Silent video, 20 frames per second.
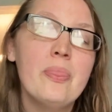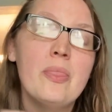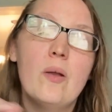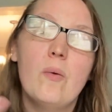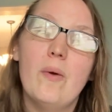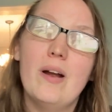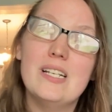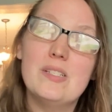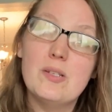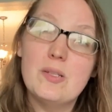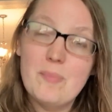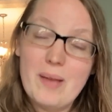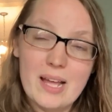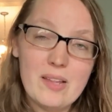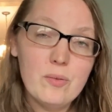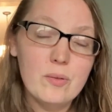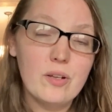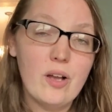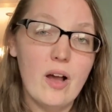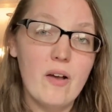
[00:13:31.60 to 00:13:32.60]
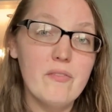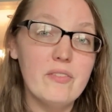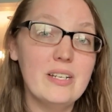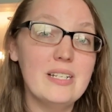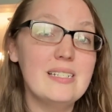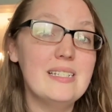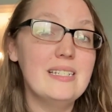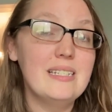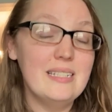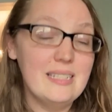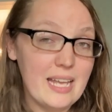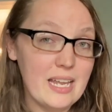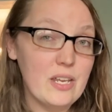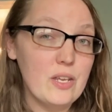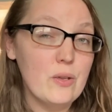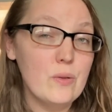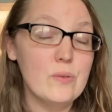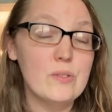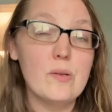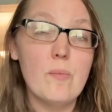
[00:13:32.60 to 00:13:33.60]
Whereas with Math with Confidence, they
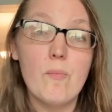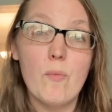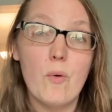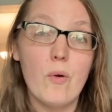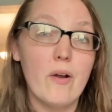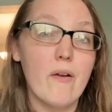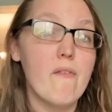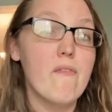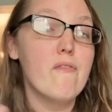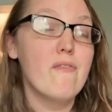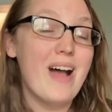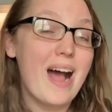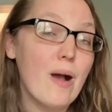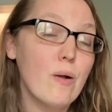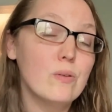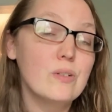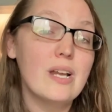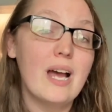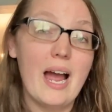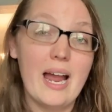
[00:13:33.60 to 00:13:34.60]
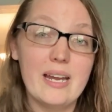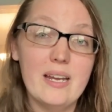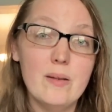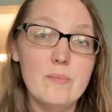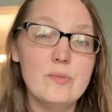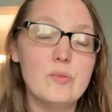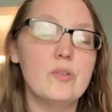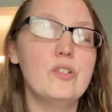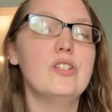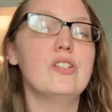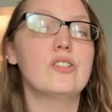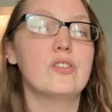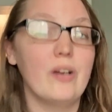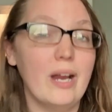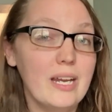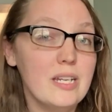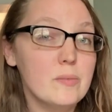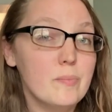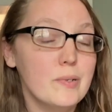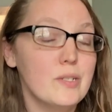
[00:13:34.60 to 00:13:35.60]
use more found items, which is
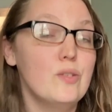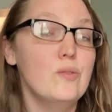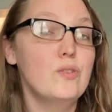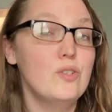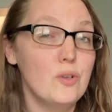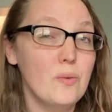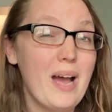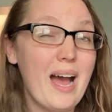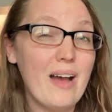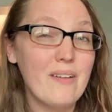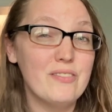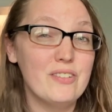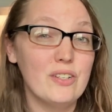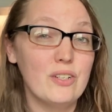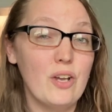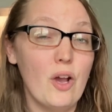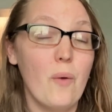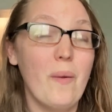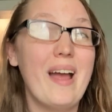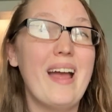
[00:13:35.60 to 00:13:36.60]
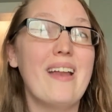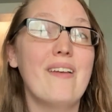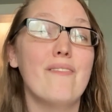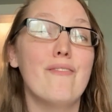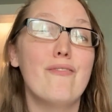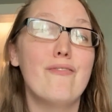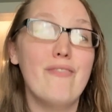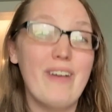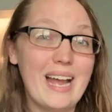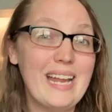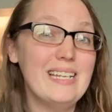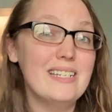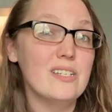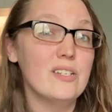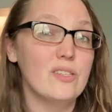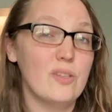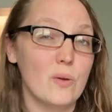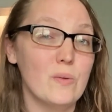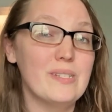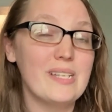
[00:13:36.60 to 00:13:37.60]
great, but you do have to go and find
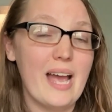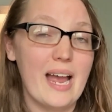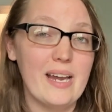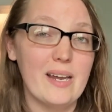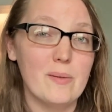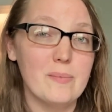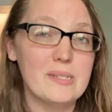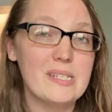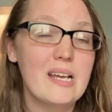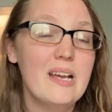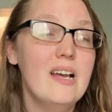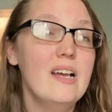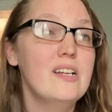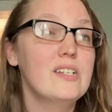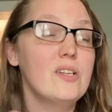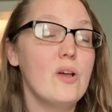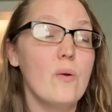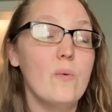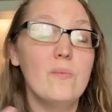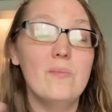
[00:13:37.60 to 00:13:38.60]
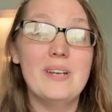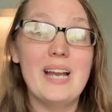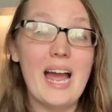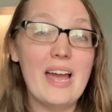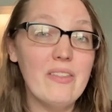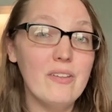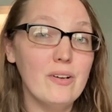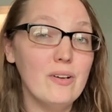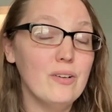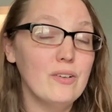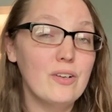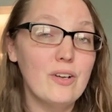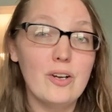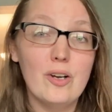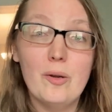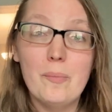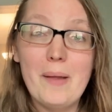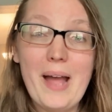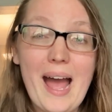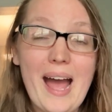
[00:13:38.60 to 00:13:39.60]
those items. So neither good
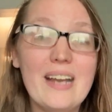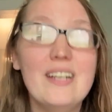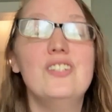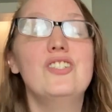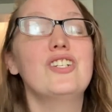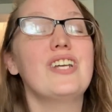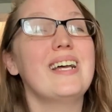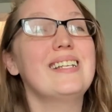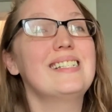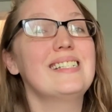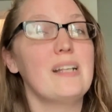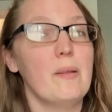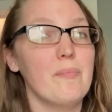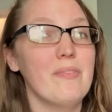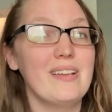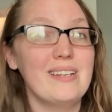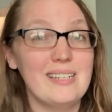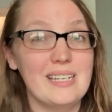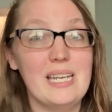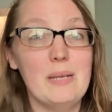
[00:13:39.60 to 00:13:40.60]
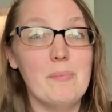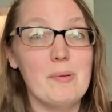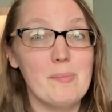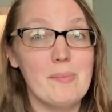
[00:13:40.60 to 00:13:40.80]
or bad, just something to keep in